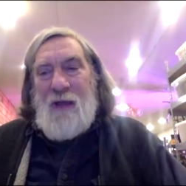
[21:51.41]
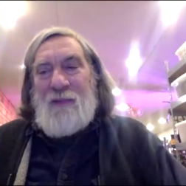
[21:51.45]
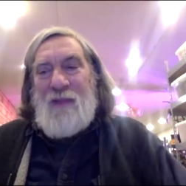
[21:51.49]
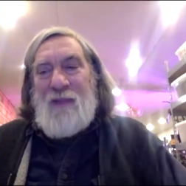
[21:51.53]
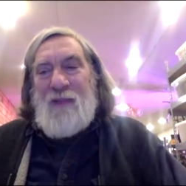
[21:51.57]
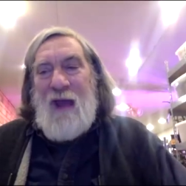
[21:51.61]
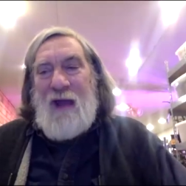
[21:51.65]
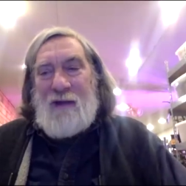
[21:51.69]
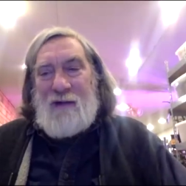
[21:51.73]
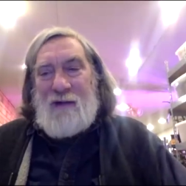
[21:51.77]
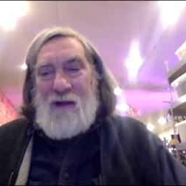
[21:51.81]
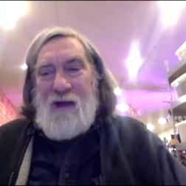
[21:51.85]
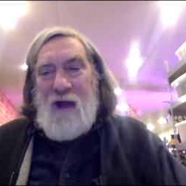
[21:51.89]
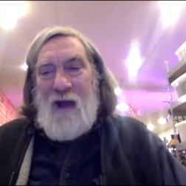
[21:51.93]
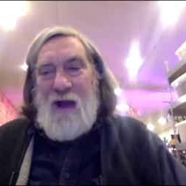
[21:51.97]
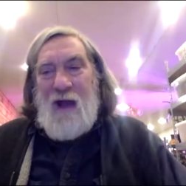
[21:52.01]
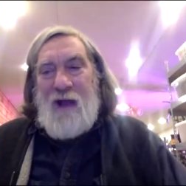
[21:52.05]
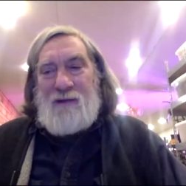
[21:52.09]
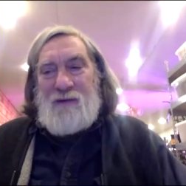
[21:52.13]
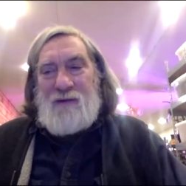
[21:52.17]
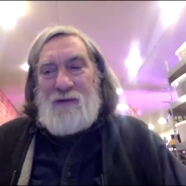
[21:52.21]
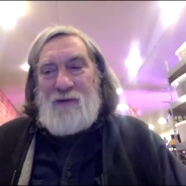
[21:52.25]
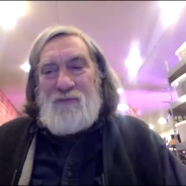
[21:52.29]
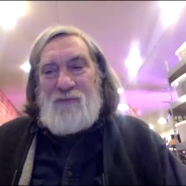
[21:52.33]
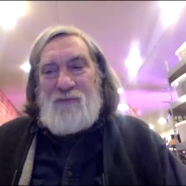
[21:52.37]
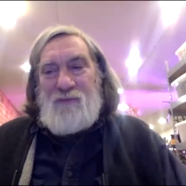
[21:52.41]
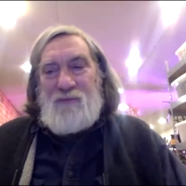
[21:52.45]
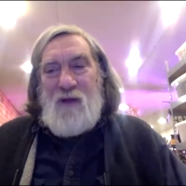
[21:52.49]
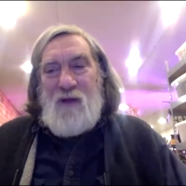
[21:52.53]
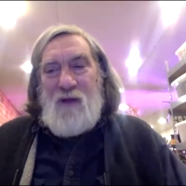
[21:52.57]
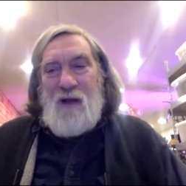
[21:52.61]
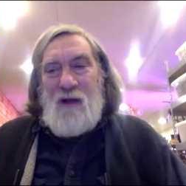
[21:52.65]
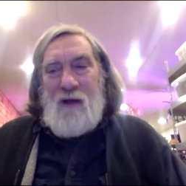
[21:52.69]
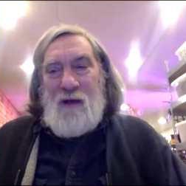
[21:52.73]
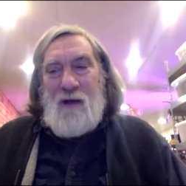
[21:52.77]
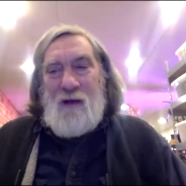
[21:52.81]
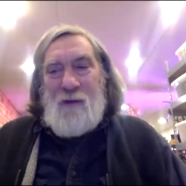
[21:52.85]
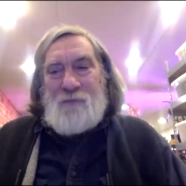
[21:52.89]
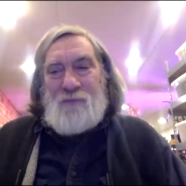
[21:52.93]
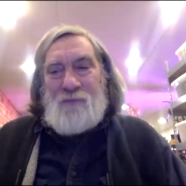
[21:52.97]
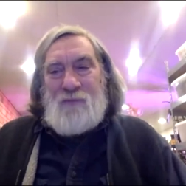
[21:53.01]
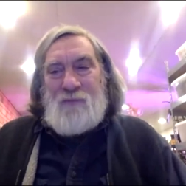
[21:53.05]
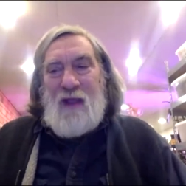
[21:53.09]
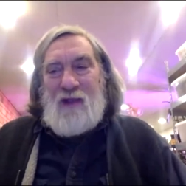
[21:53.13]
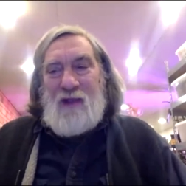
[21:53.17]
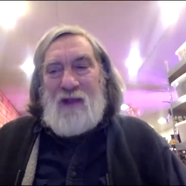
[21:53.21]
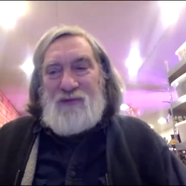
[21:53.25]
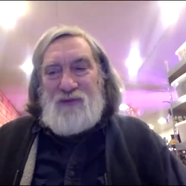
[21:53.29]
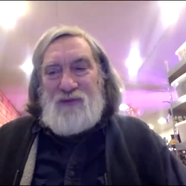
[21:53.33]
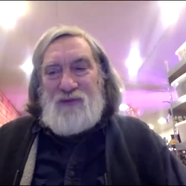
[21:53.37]
Uh, and that kind of
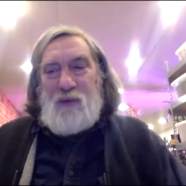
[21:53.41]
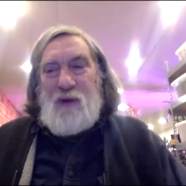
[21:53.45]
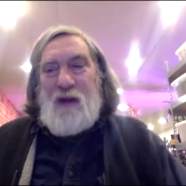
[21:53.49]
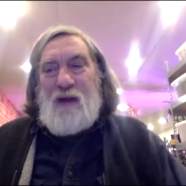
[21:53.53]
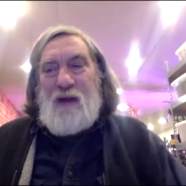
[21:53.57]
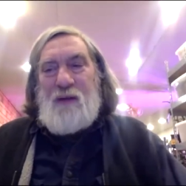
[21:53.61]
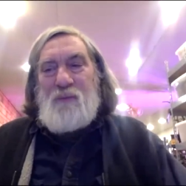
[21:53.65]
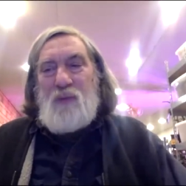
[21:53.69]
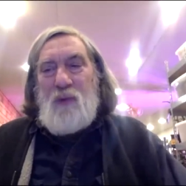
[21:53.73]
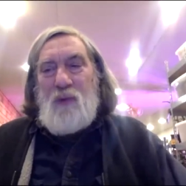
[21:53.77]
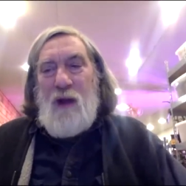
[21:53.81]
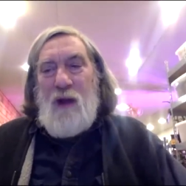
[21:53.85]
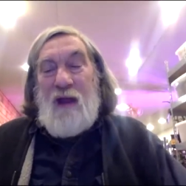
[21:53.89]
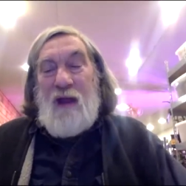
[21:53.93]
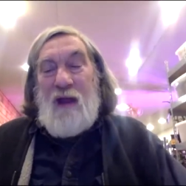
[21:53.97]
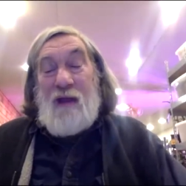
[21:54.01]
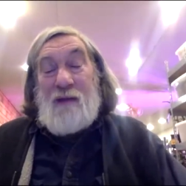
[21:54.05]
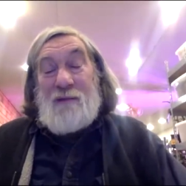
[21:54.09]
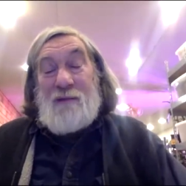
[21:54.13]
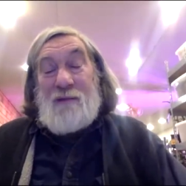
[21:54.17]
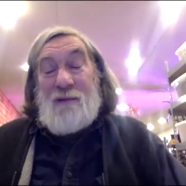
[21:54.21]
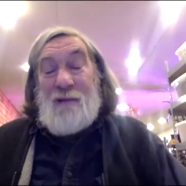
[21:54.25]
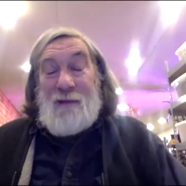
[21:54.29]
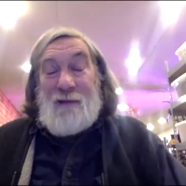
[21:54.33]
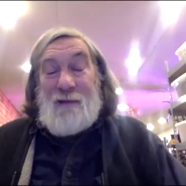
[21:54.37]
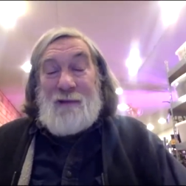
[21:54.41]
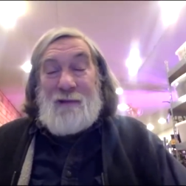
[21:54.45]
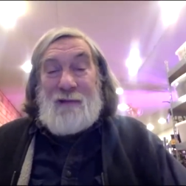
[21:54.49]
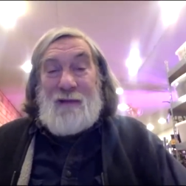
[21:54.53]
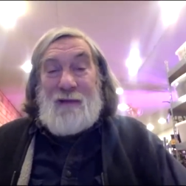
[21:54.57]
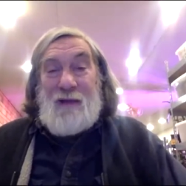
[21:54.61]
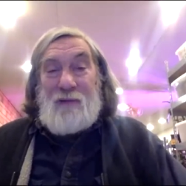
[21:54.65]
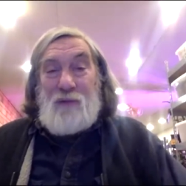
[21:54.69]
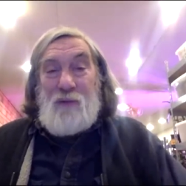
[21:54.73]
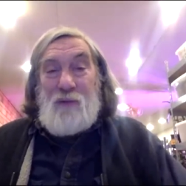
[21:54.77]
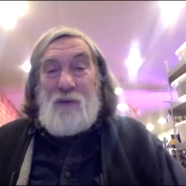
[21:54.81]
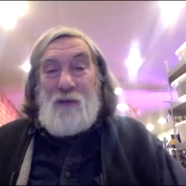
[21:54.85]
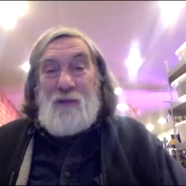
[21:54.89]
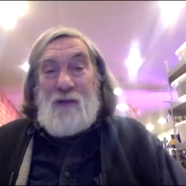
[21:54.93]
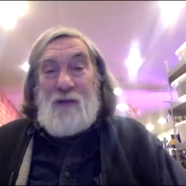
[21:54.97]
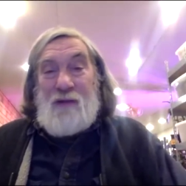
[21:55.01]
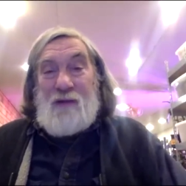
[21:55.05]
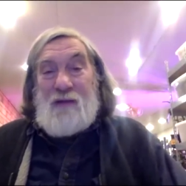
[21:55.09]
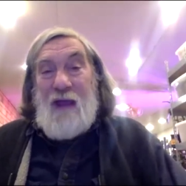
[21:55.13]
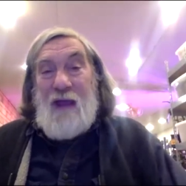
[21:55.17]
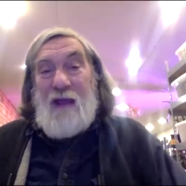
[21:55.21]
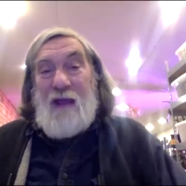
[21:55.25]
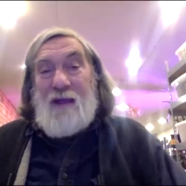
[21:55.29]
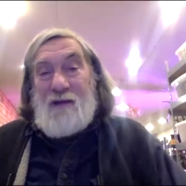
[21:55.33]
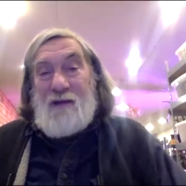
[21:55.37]
um, extreme rain
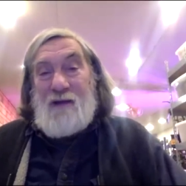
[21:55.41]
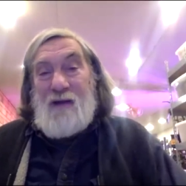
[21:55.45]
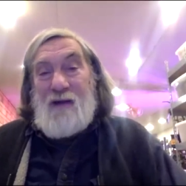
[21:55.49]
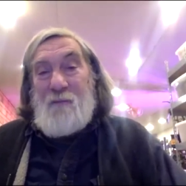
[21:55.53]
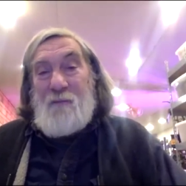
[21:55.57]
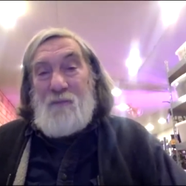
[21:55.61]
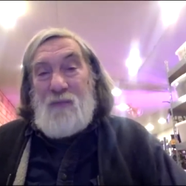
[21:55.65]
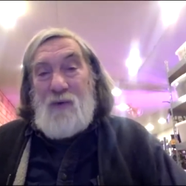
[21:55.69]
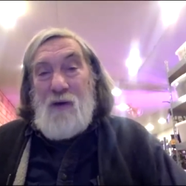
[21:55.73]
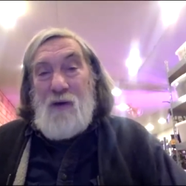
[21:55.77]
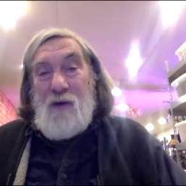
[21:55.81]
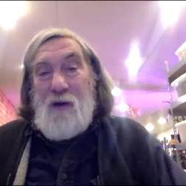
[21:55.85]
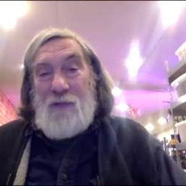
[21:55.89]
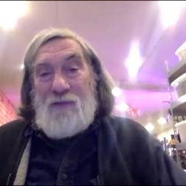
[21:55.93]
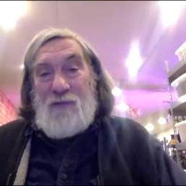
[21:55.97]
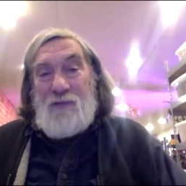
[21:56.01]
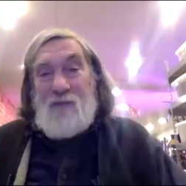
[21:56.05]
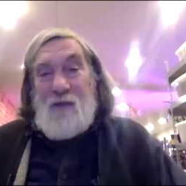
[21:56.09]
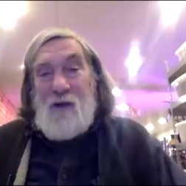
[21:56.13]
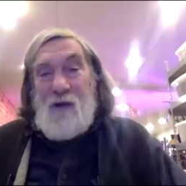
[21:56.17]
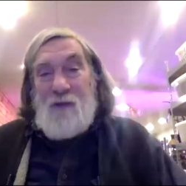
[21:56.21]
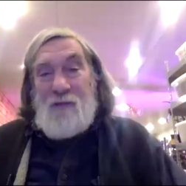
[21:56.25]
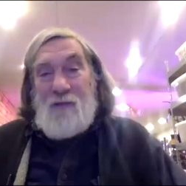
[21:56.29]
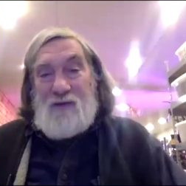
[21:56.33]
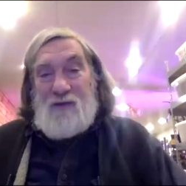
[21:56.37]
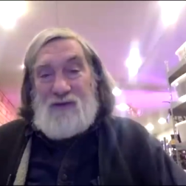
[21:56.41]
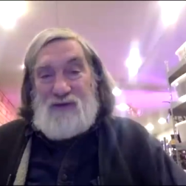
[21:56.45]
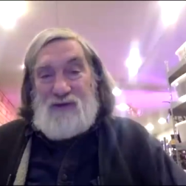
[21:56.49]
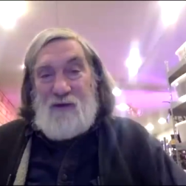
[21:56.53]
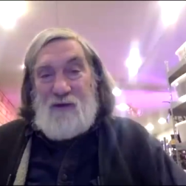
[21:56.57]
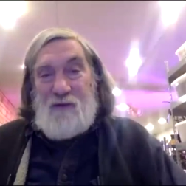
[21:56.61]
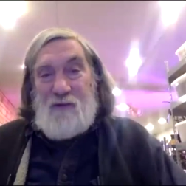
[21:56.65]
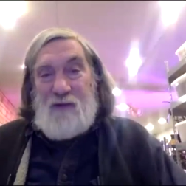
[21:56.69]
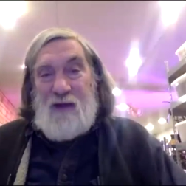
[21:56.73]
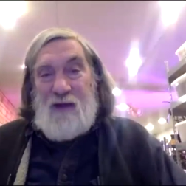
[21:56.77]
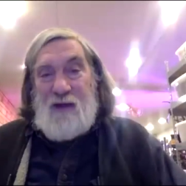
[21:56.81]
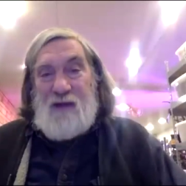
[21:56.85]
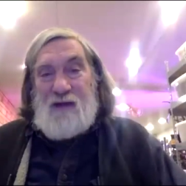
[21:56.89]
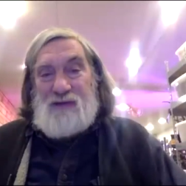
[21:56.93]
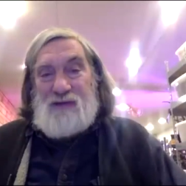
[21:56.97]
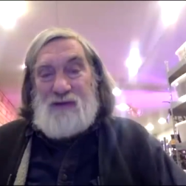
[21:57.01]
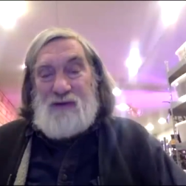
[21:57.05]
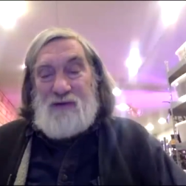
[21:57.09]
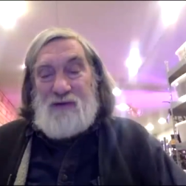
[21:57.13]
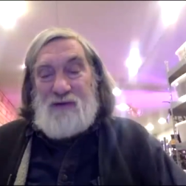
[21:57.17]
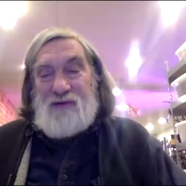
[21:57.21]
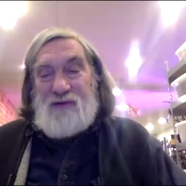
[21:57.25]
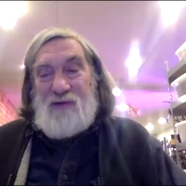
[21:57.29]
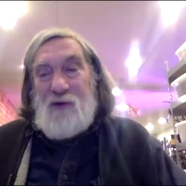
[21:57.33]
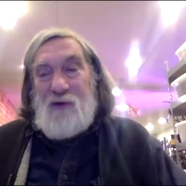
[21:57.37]
can really take a number on, on the
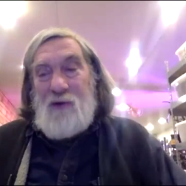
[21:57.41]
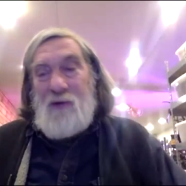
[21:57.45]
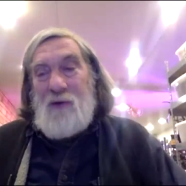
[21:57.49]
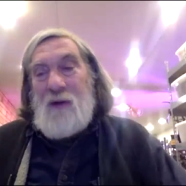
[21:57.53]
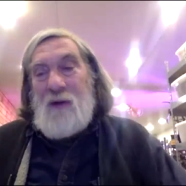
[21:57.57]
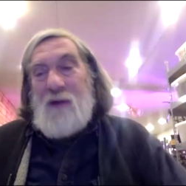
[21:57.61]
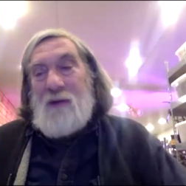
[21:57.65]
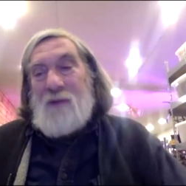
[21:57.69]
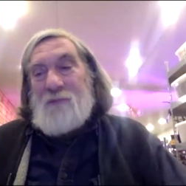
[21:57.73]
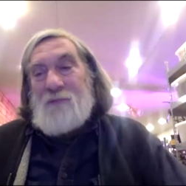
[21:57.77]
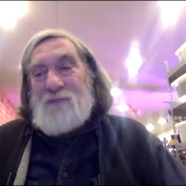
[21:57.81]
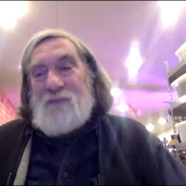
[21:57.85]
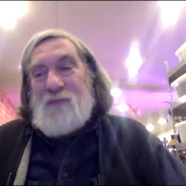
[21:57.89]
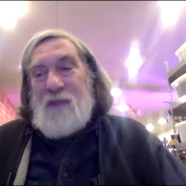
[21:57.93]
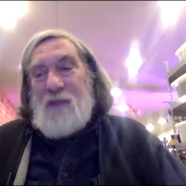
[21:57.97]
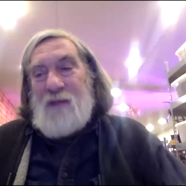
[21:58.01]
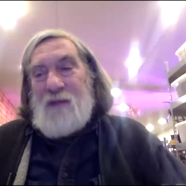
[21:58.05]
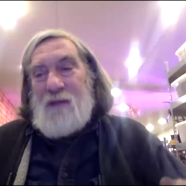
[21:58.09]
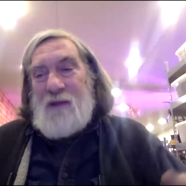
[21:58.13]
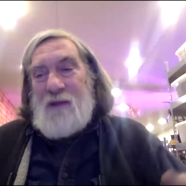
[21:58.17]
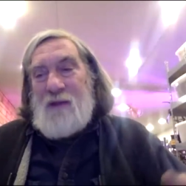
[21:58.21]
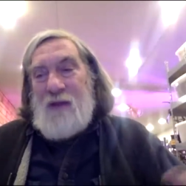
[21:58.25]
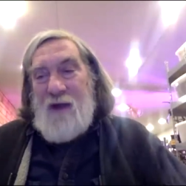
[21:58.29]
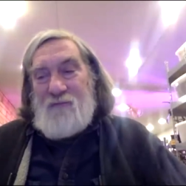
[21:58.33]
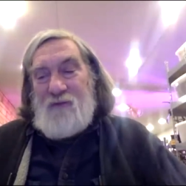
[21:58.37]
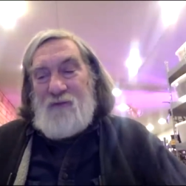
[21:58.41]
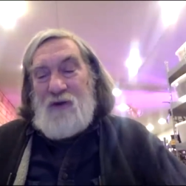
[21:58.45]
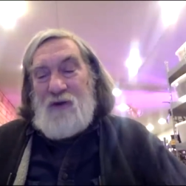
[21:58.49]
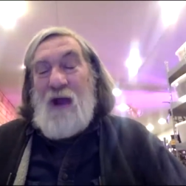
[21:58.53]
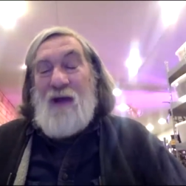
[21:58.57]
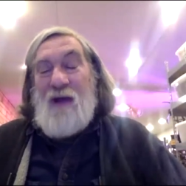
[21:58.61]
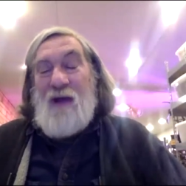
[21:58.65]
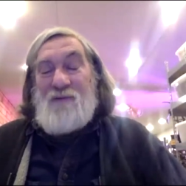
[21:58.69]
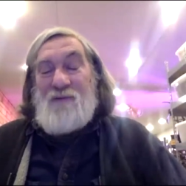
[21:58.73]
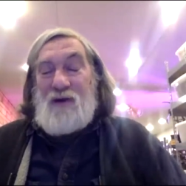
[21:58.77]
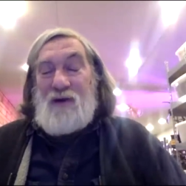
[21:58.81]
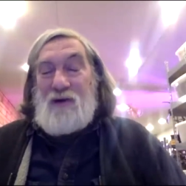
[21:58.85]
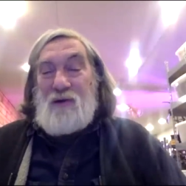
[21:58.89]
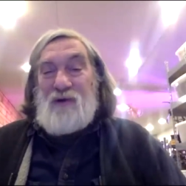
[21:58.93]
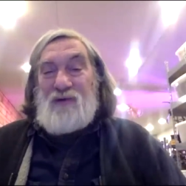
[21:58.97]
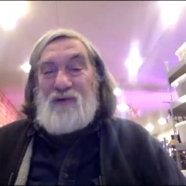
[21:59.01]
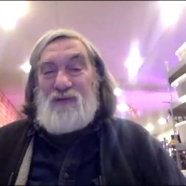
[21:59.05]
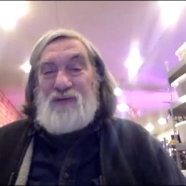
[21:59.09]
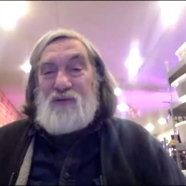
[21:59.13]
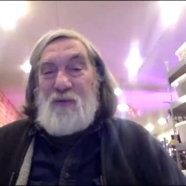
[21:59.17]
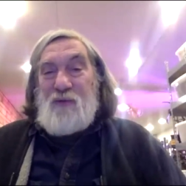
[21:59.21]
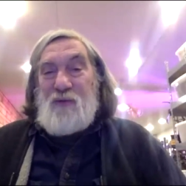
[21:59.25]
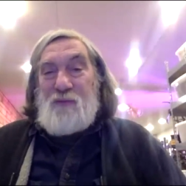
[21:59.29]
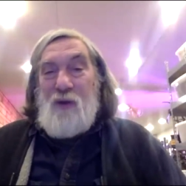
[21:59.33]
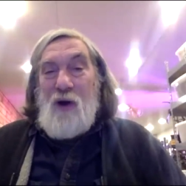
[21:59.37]
germination. So you never
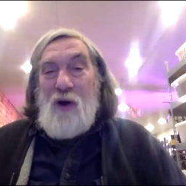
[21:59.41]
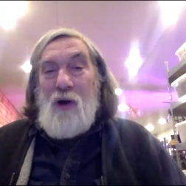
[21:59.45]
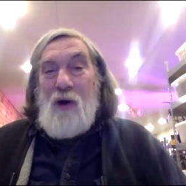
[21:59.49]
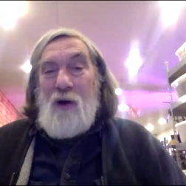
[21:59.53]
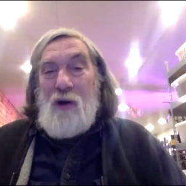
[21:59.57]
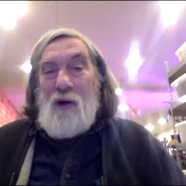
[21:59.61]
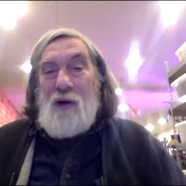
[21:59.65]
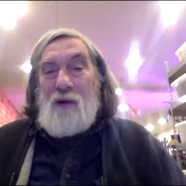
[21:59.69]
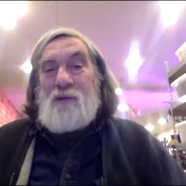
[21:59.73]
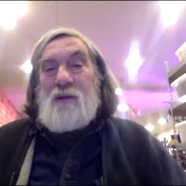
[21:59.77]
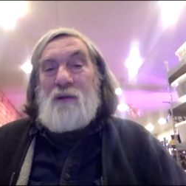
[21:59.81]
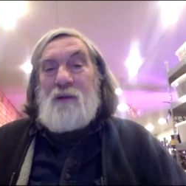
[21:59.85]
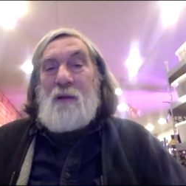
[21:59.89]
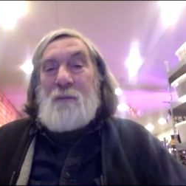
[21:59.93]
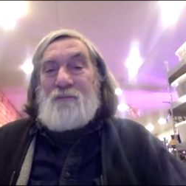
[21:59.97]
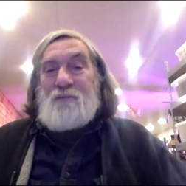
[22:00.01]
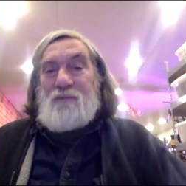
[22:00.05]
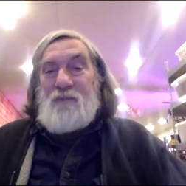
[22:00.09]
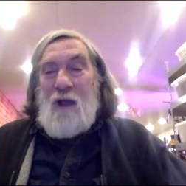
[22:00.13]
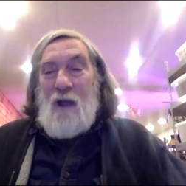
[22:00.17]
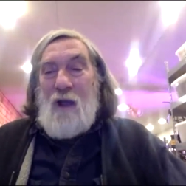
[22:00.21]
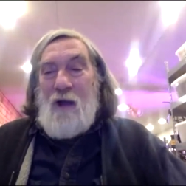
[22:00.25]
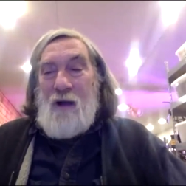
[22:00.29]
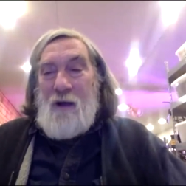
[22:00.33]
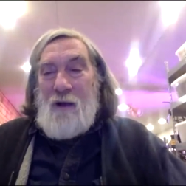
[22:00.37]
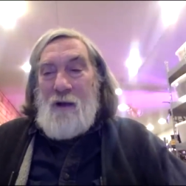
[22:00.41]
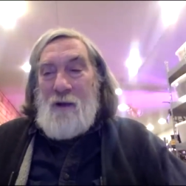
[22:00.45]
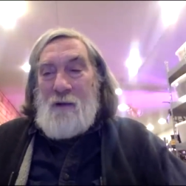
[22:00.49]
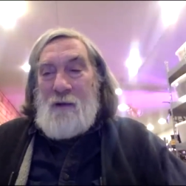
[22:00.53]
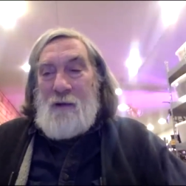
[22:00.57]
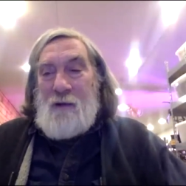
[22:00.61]
have a crystal ball.